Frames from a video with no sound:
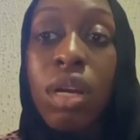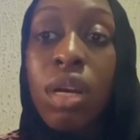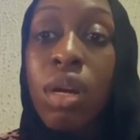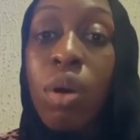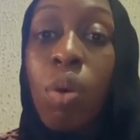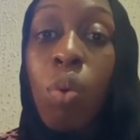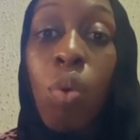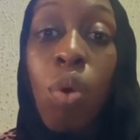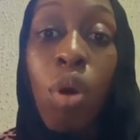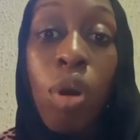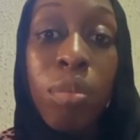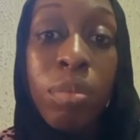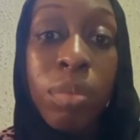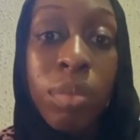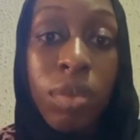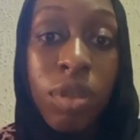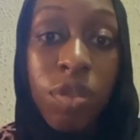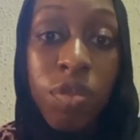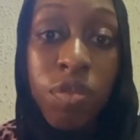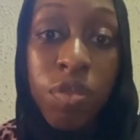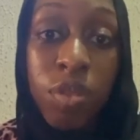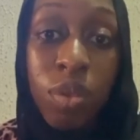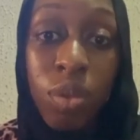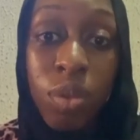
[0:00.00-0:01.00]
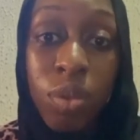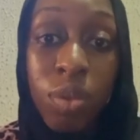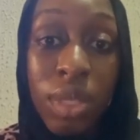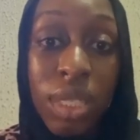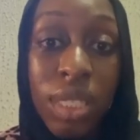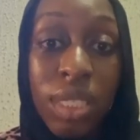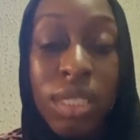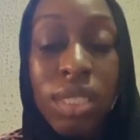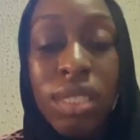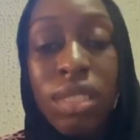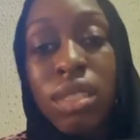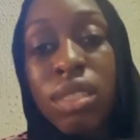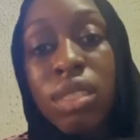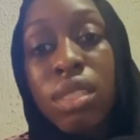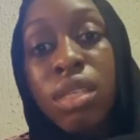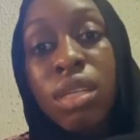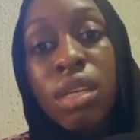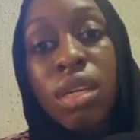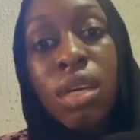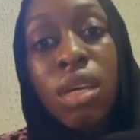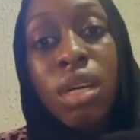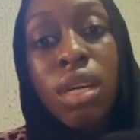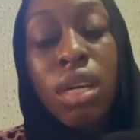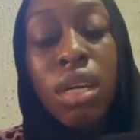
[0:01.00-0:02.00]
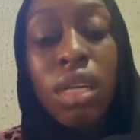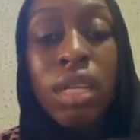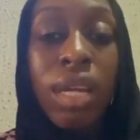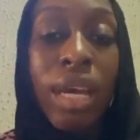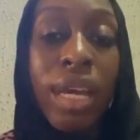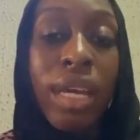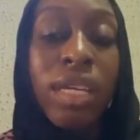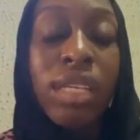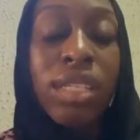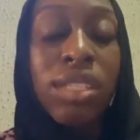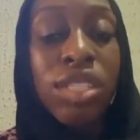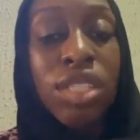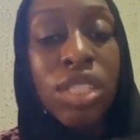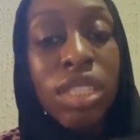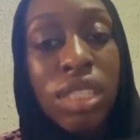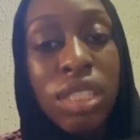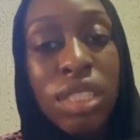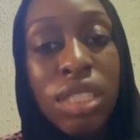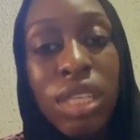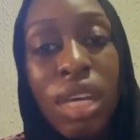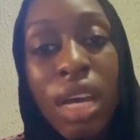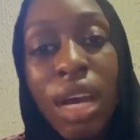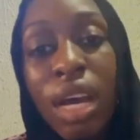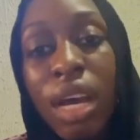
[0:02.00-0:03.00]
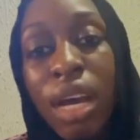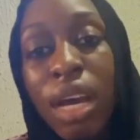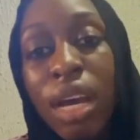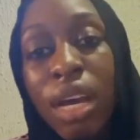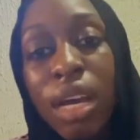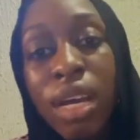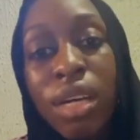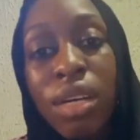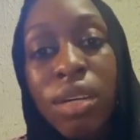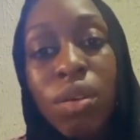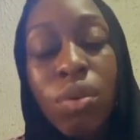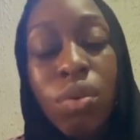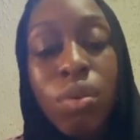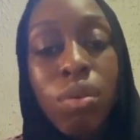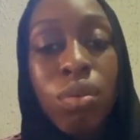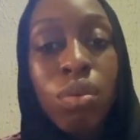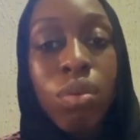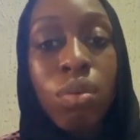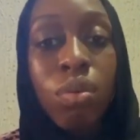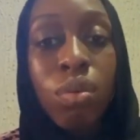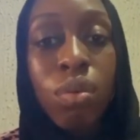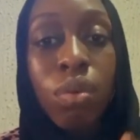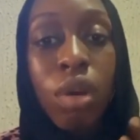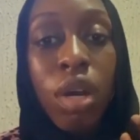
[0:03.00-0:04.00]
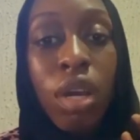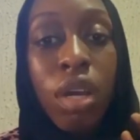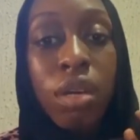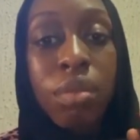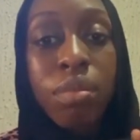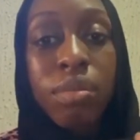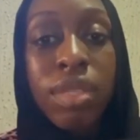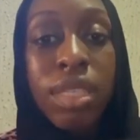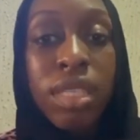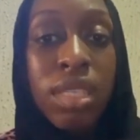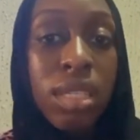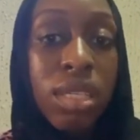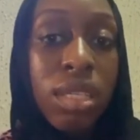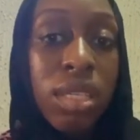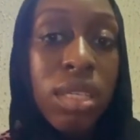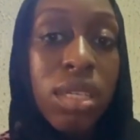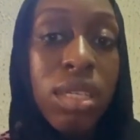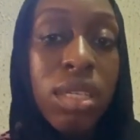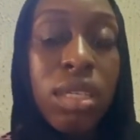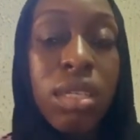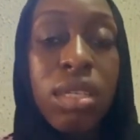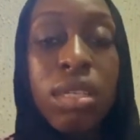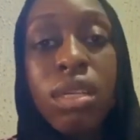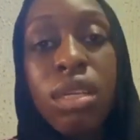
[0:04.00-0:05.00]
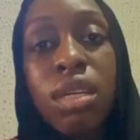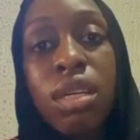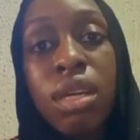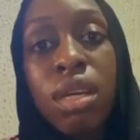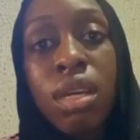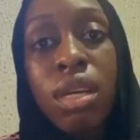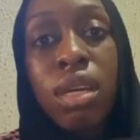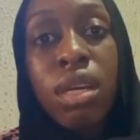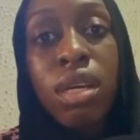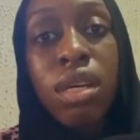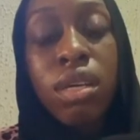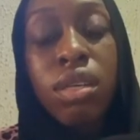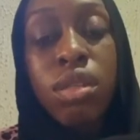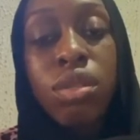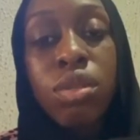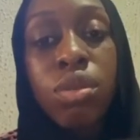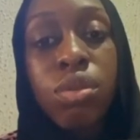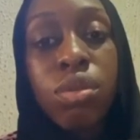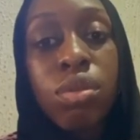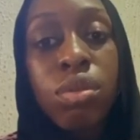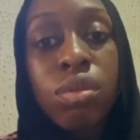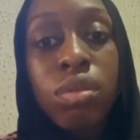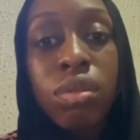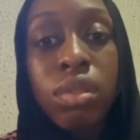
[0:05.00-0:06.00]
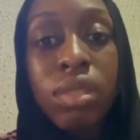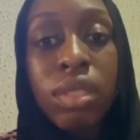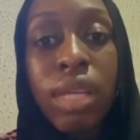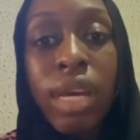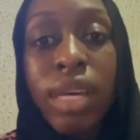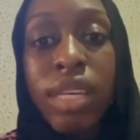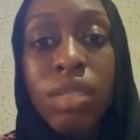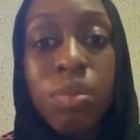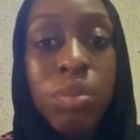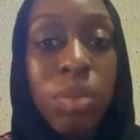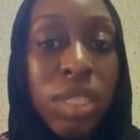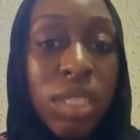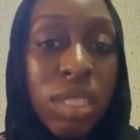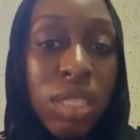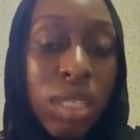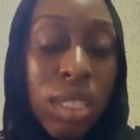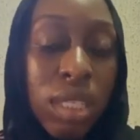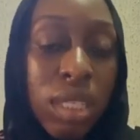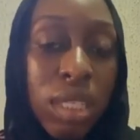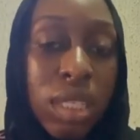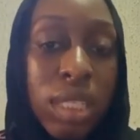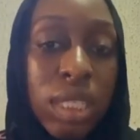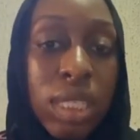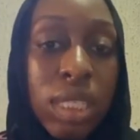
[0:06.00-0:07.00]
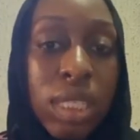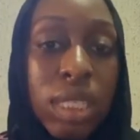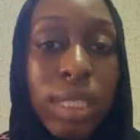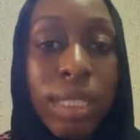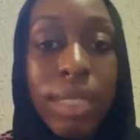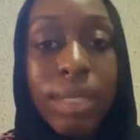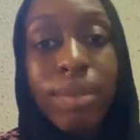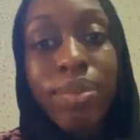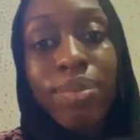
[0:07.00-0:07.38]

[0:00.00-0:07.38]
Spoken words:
warm fluids like ginger, tea. So that is basically it.